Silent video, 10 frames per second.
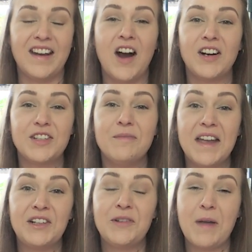it. Our
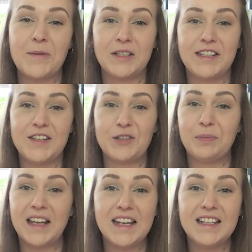tomato and pepper seeds are
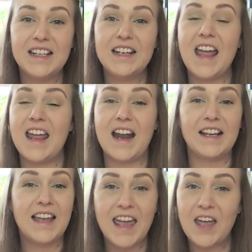planted, and
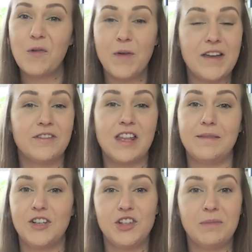I can't wait for
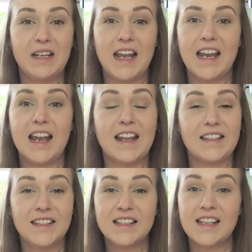them to germinate
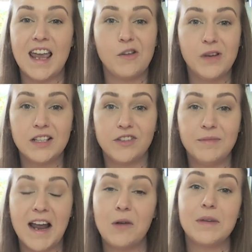and 6 to 8 weeks
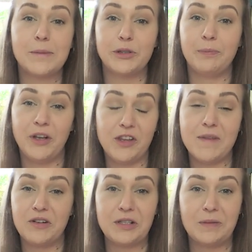from now be able to put
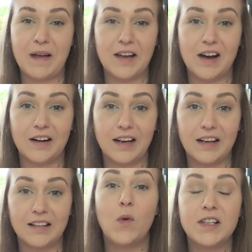them out into my
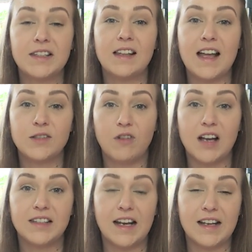garden once the last
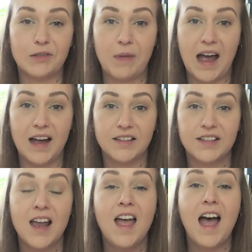frost date has
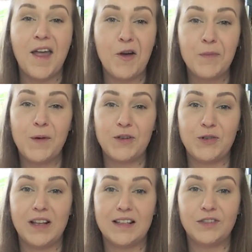passed. I hope you
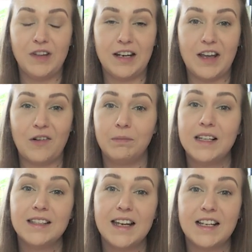enjoyed this video.
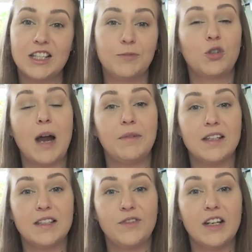Please like and subscribe to
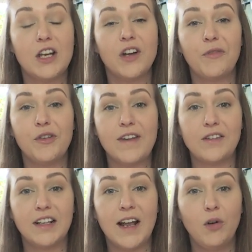this video if you
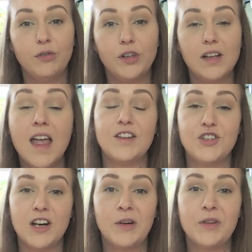found it helpful, and
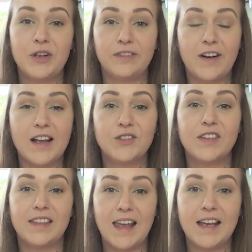share it with your friends so
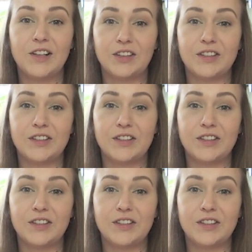that they can